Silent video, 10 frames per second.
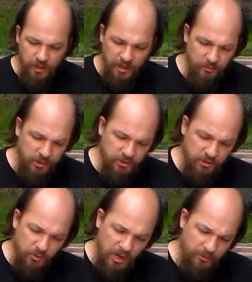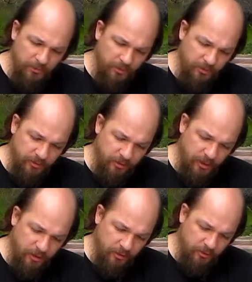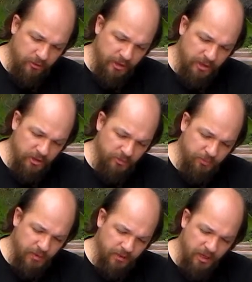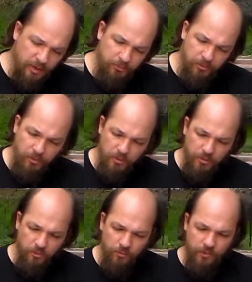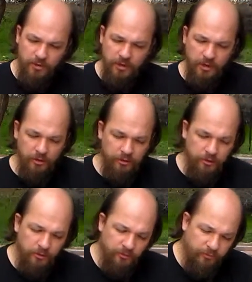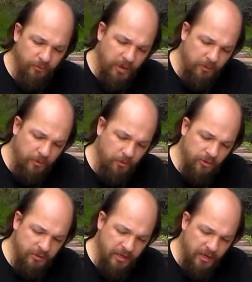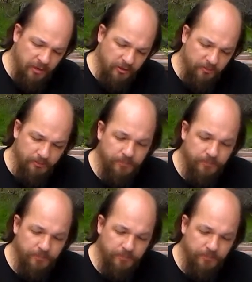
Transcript: So I might swap the character that I just picked up with a character from my opponent's hand.